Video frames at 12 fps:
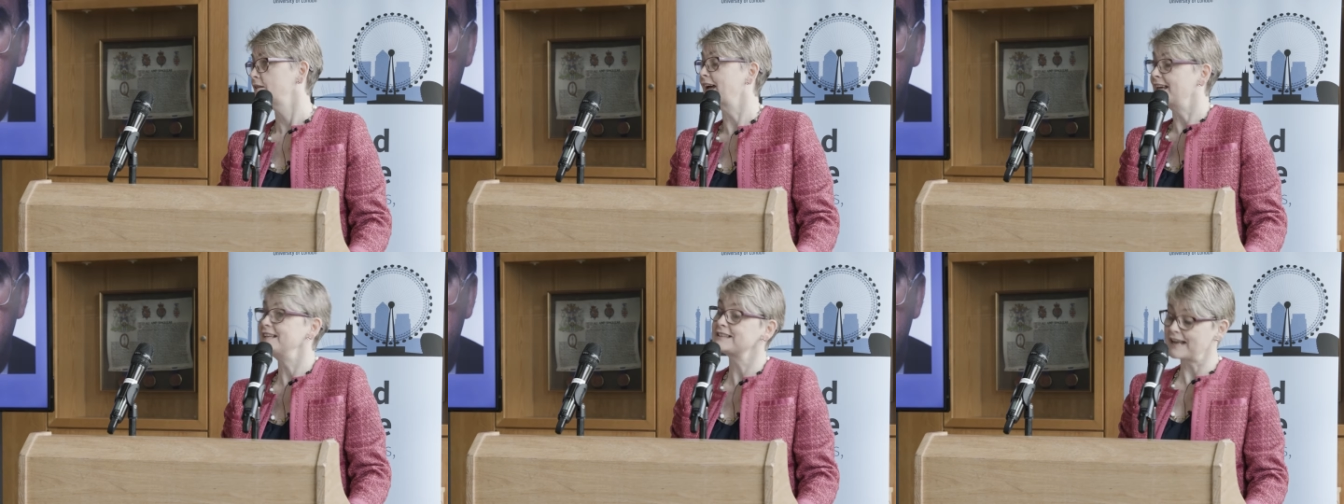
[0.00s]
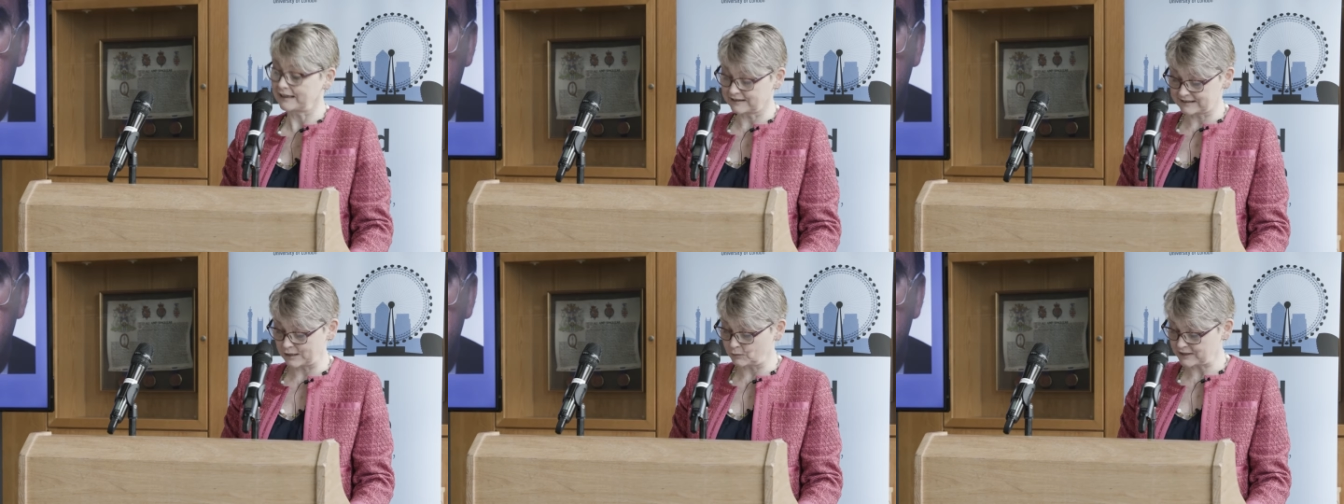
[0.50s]
That his
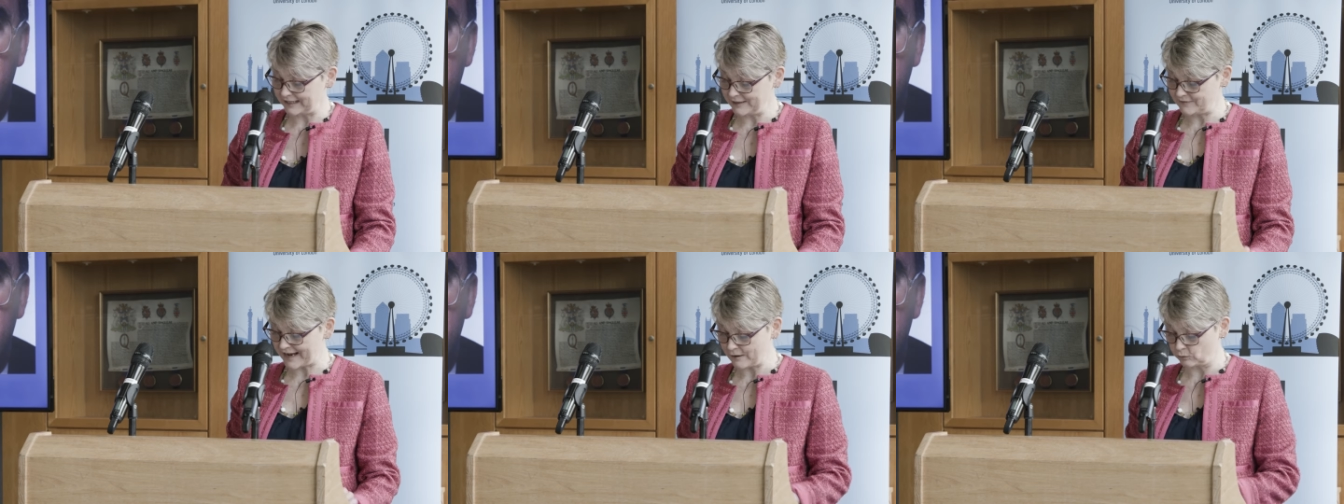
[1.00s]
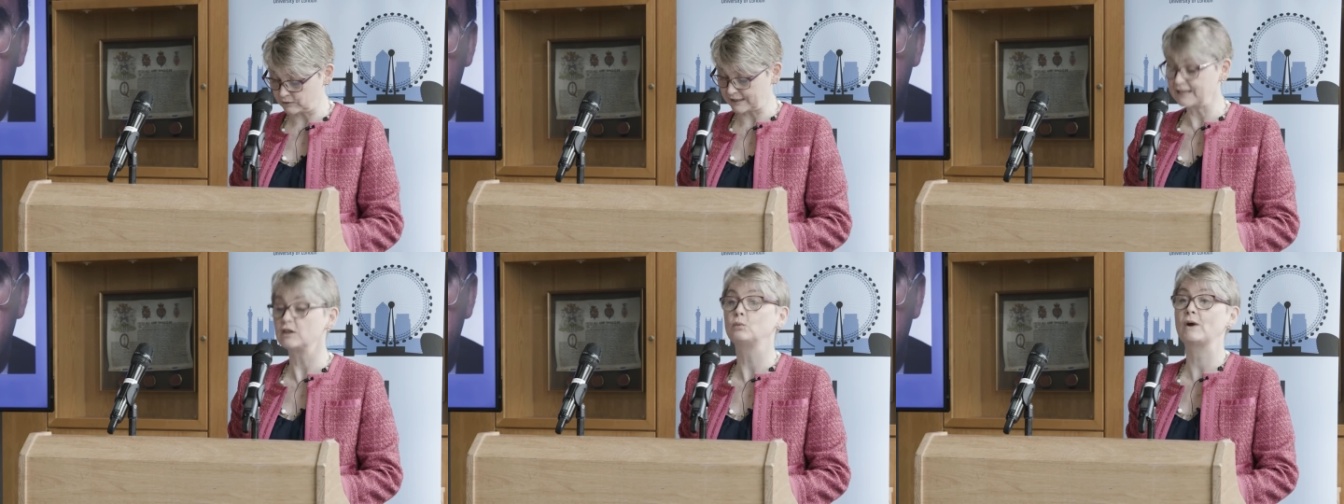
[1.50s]
legacy was lived
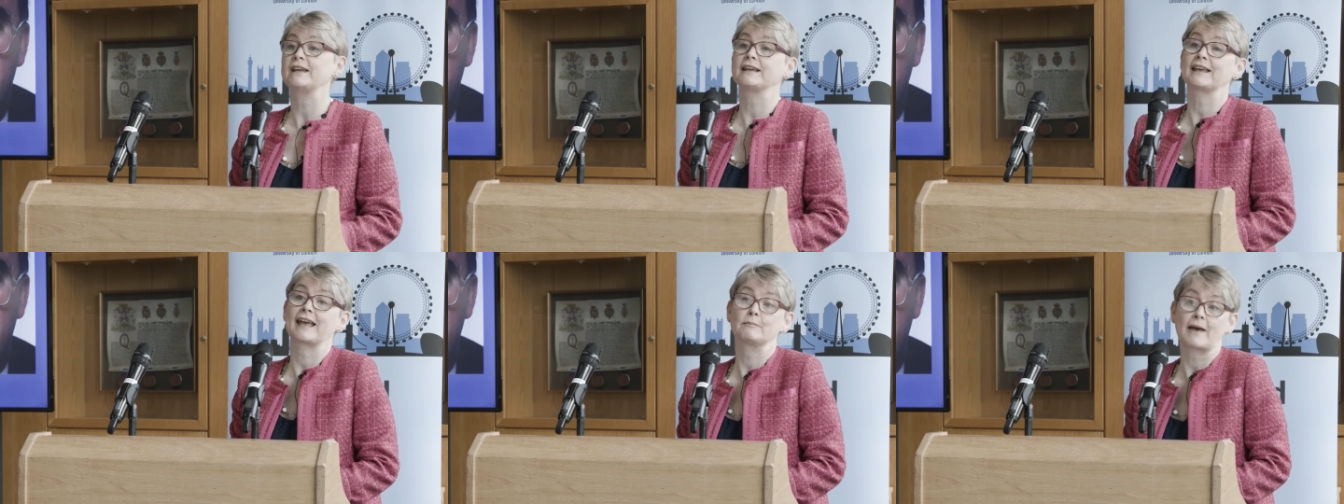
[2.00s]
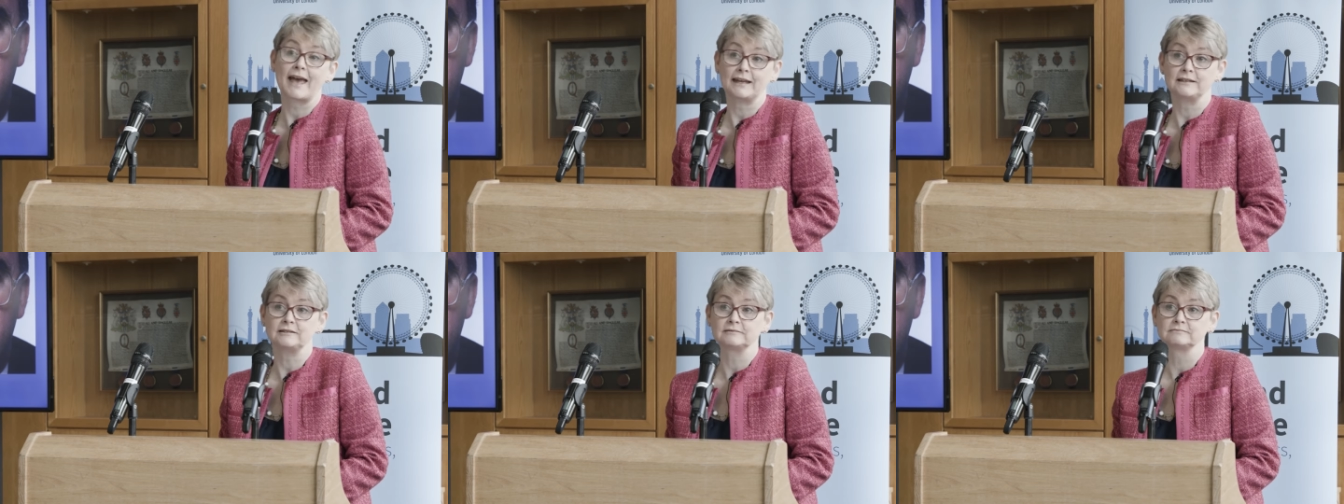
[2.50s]
out in the winning
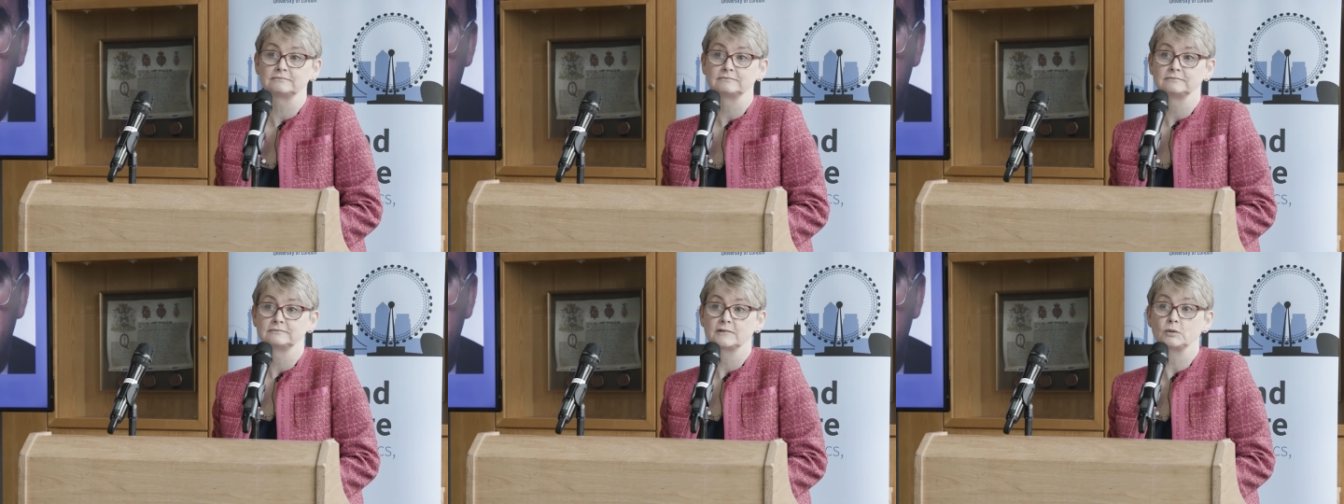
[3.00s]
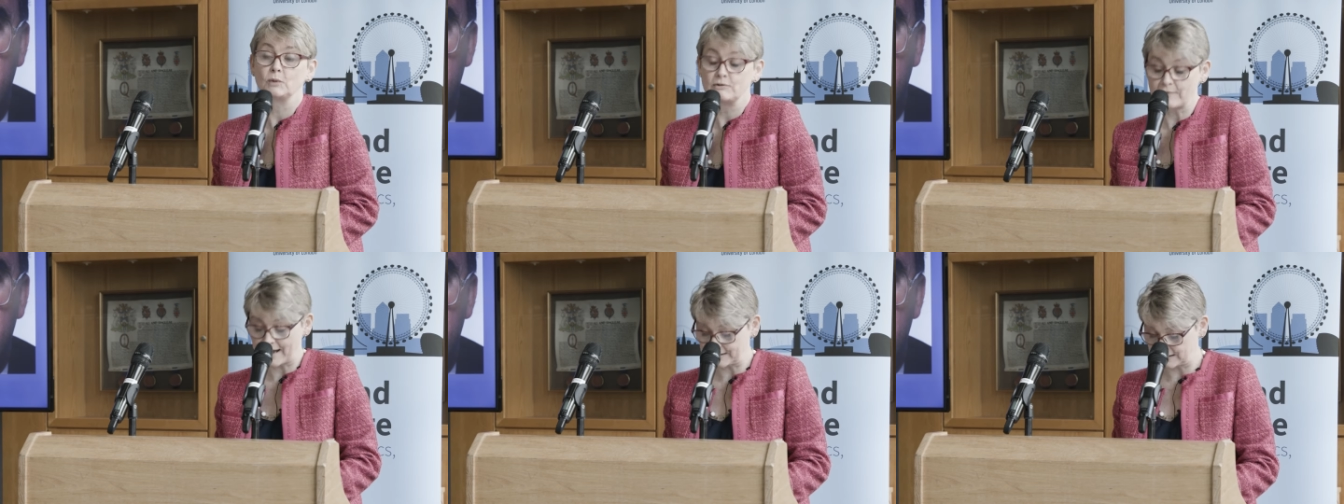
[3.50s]
campaign that
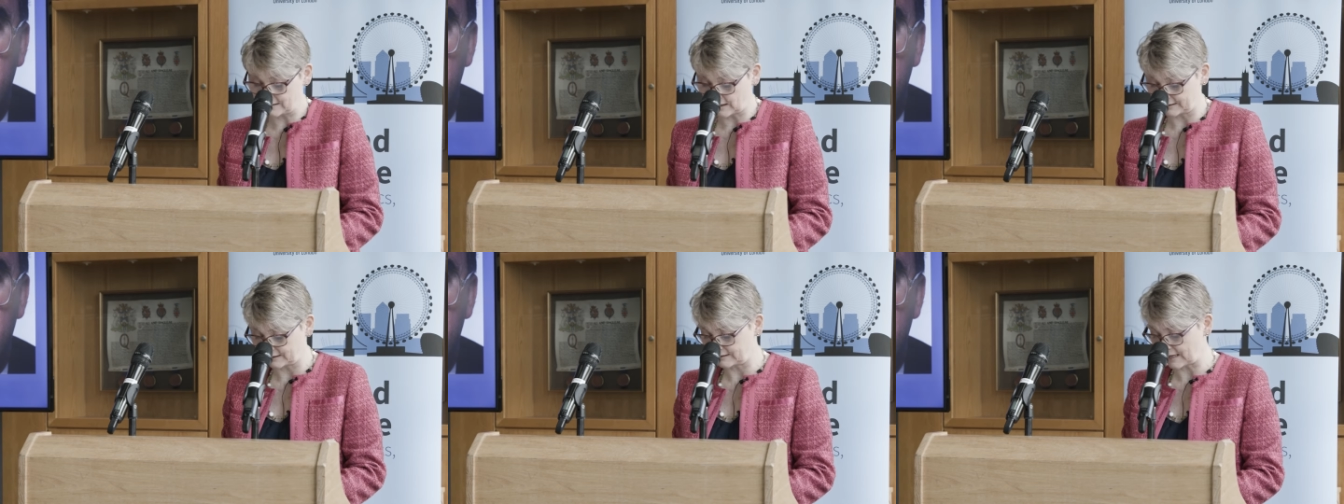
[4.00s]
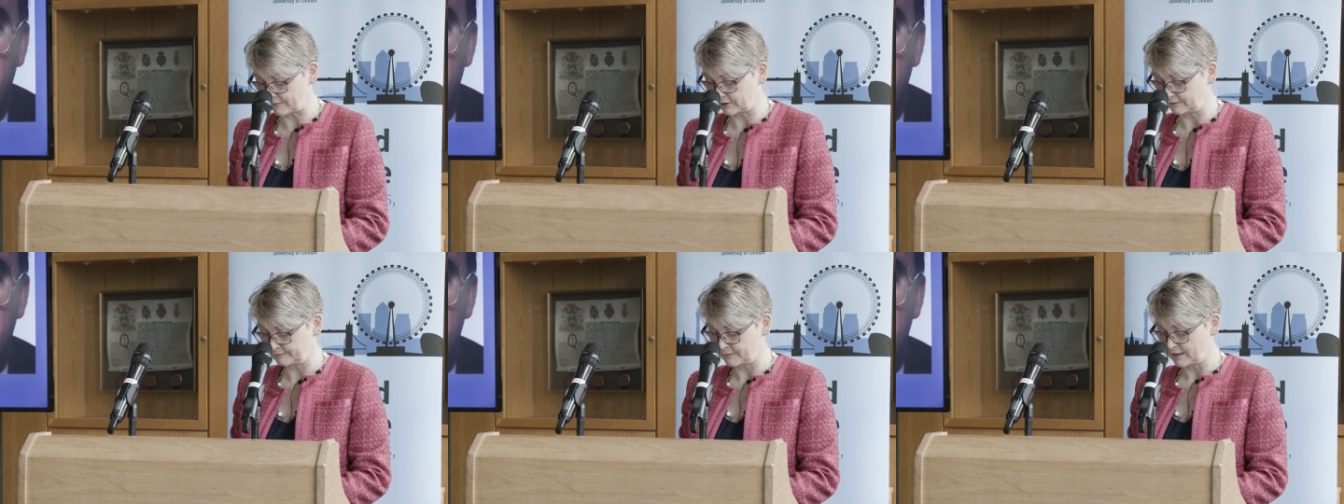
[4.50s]
we ran in
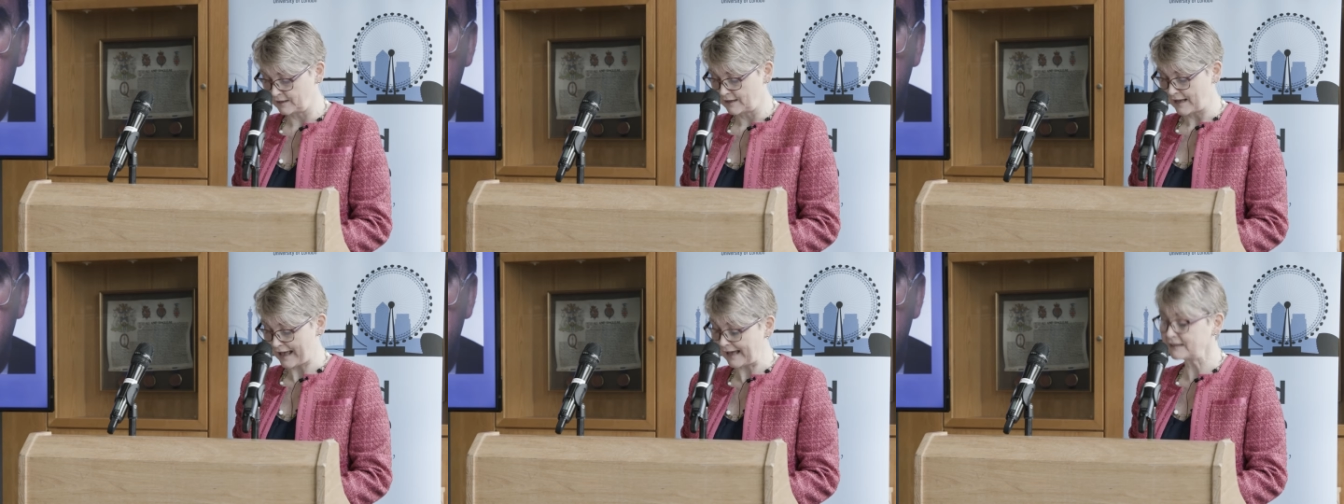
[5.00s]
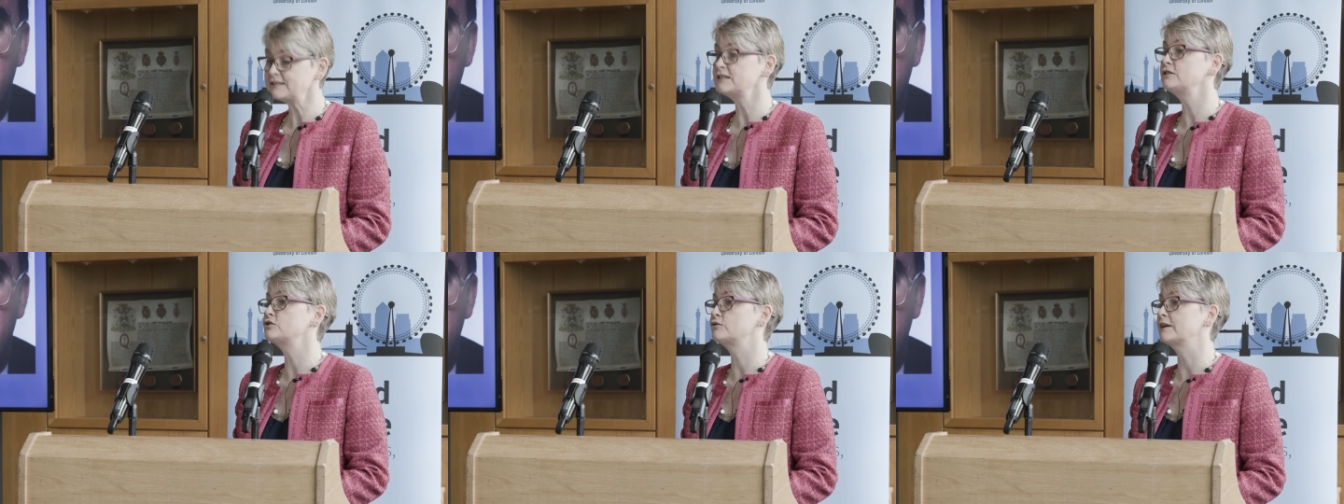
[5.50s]
97 and in the